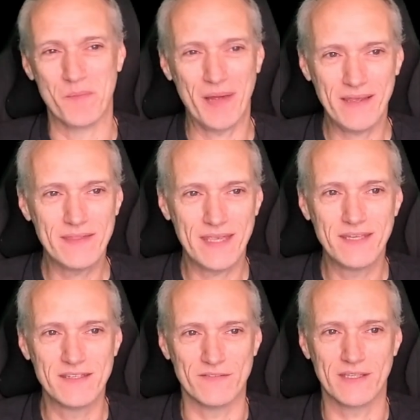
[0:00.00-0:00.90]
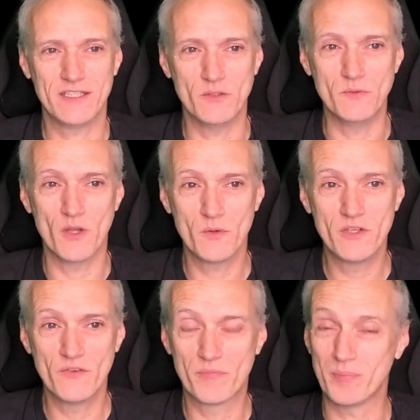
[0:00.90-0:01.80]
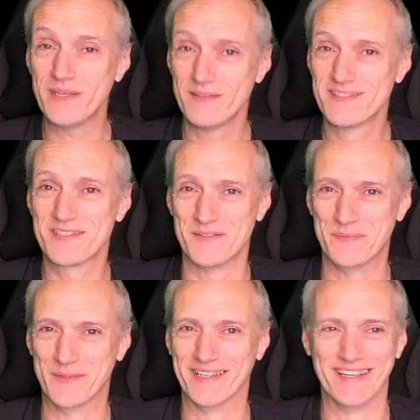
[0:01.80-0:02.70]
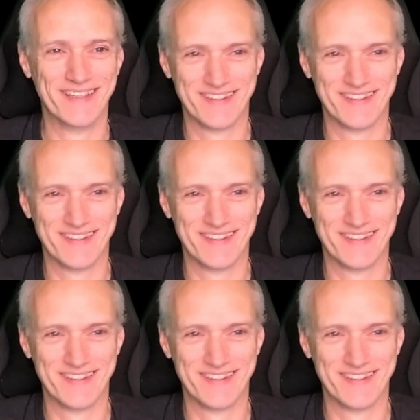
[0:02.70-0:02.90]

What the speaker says: By the end of it, you know you've been somewhere.